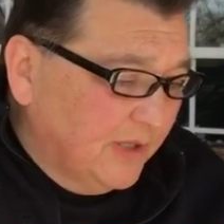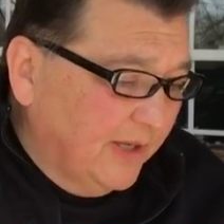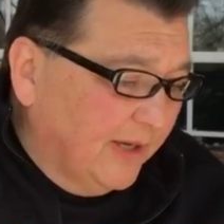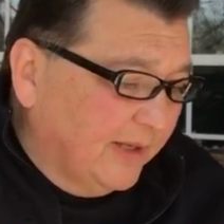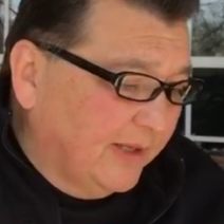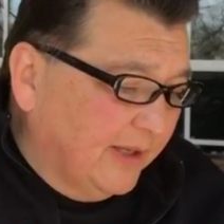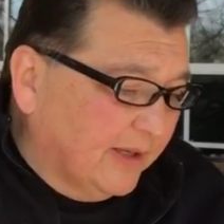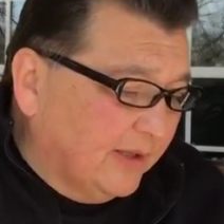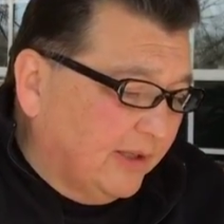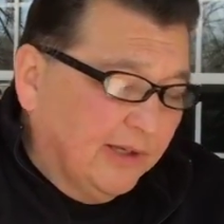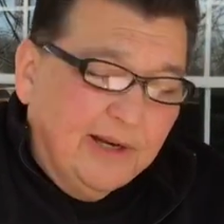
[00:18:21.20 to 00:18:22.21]
and he,
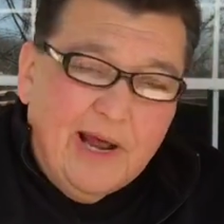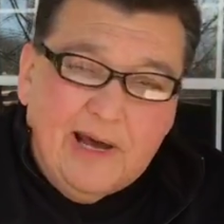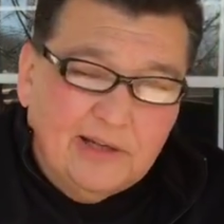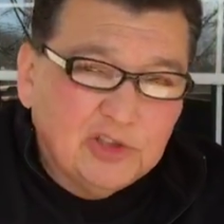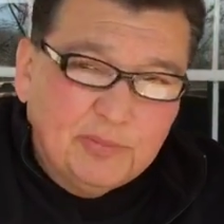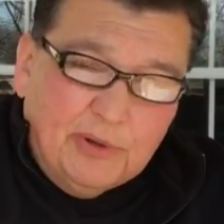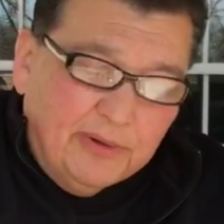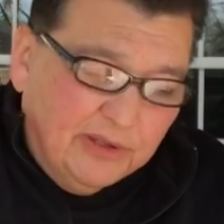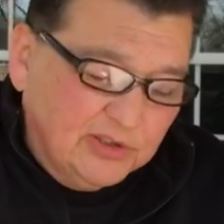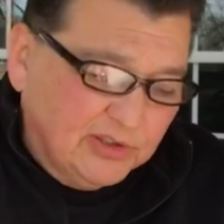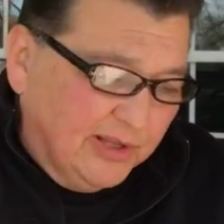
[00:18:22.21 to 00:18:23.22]
he did not
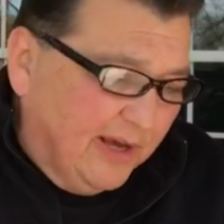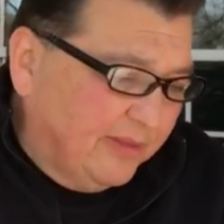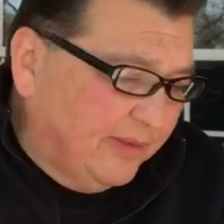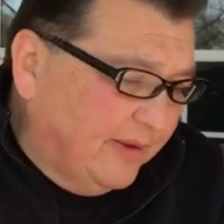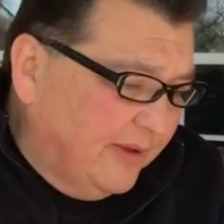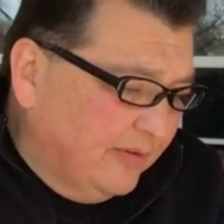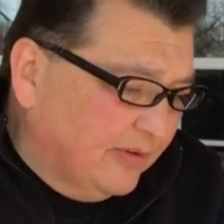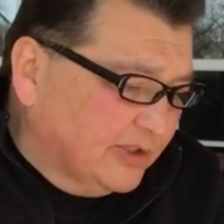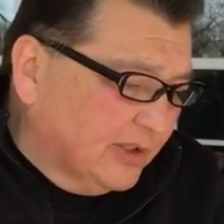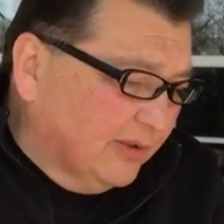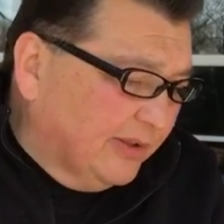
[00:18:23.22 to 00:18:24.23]
experience death,
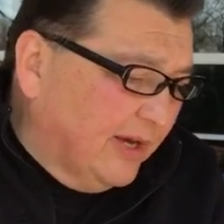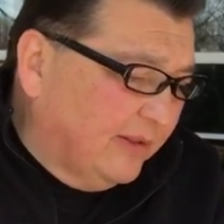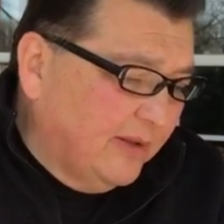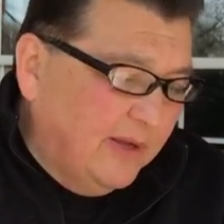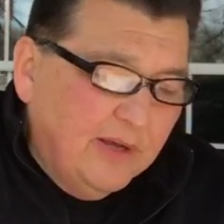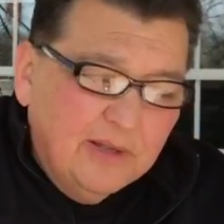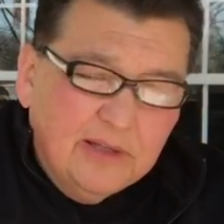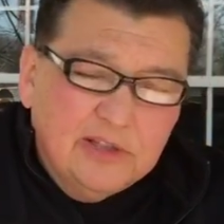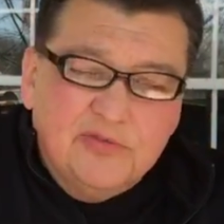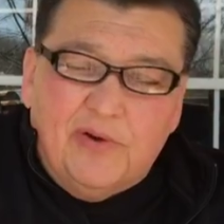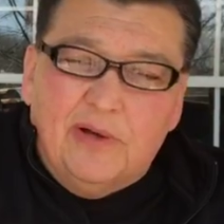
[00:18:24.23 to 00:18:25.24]
physical death.
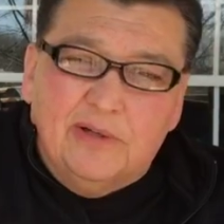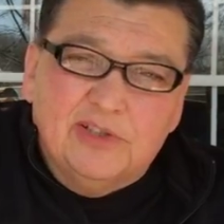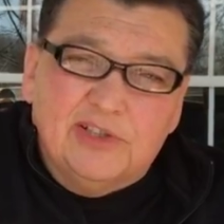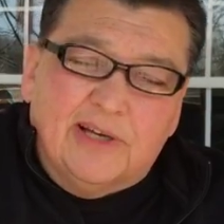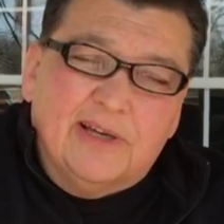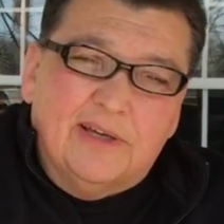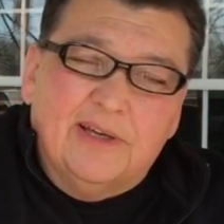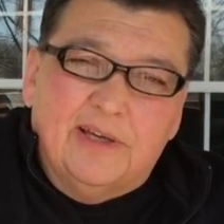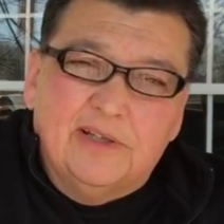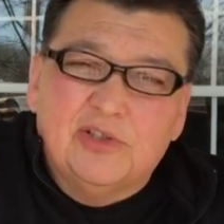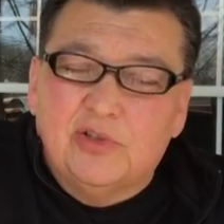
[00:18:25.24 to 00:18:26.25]
That's found in 2
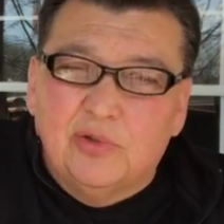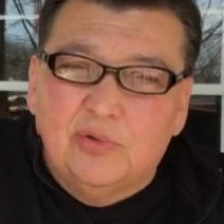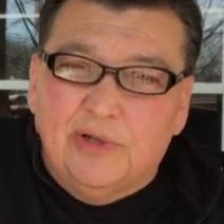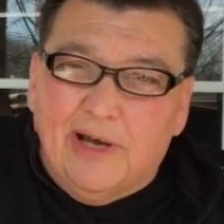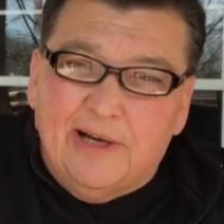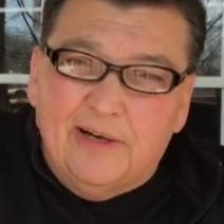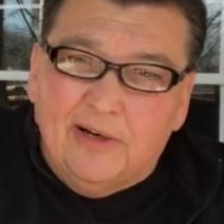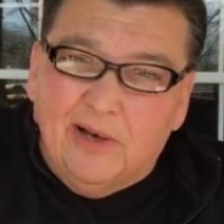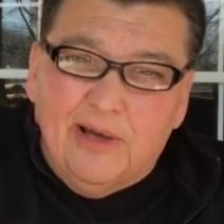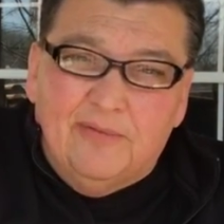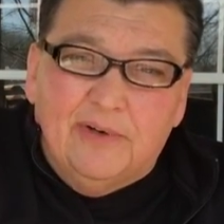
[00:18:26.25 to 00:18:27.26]
Kings 2 9 and
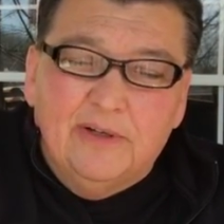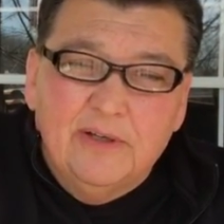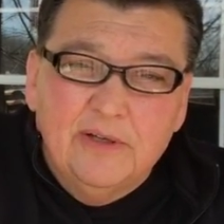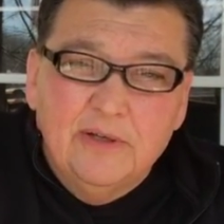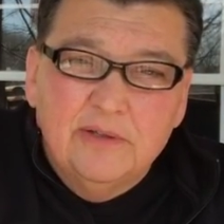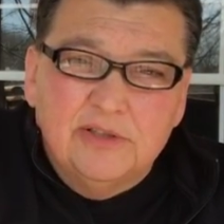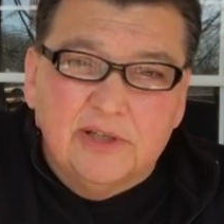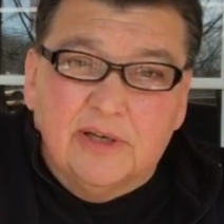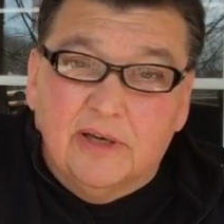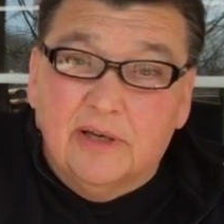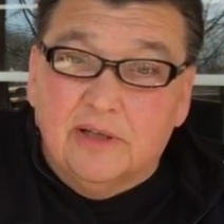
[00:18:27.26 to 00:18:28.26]
11.
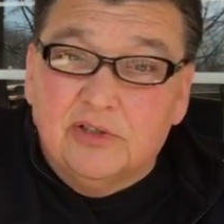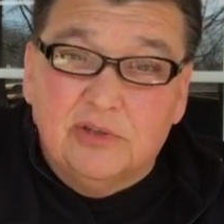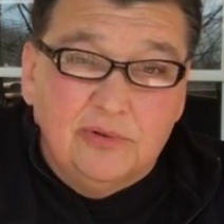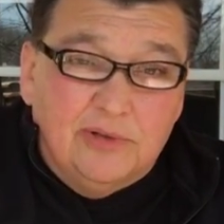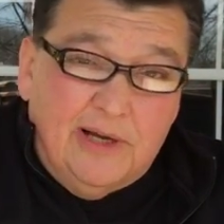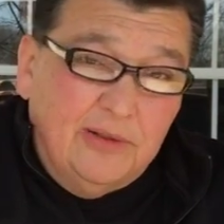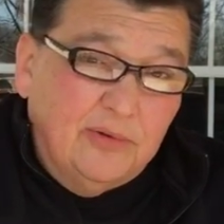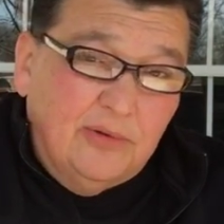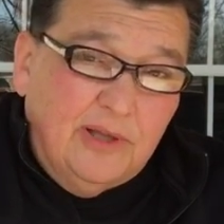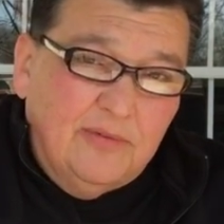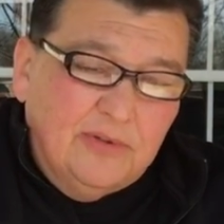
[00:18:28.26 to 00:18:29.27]
2 Kings 2 9 through
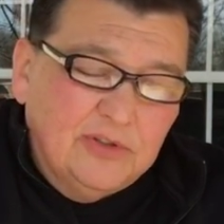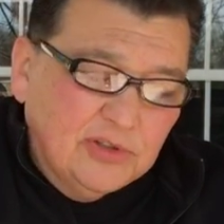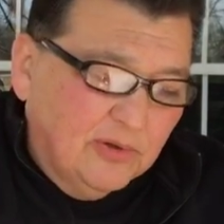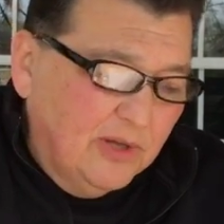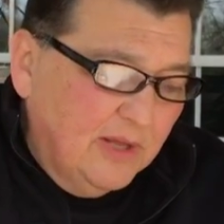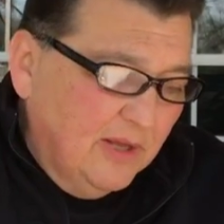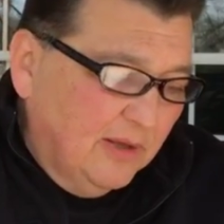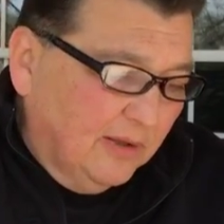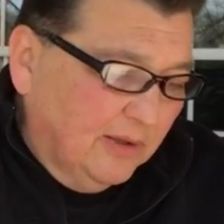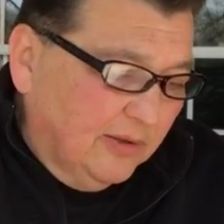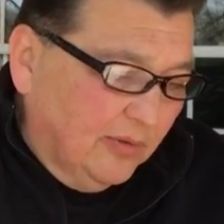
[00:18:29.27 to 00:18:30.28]
11. So uh,
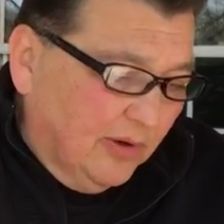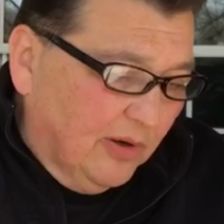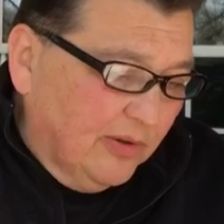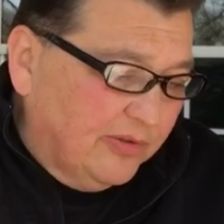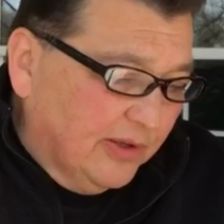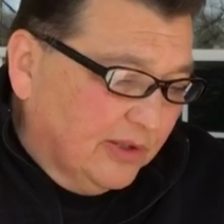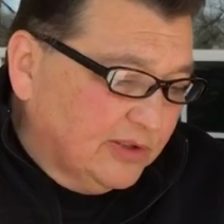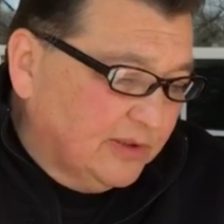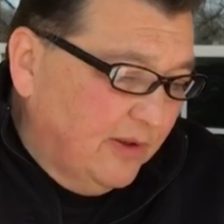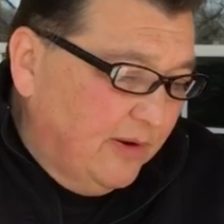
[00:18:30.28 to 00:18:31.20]
there were other things.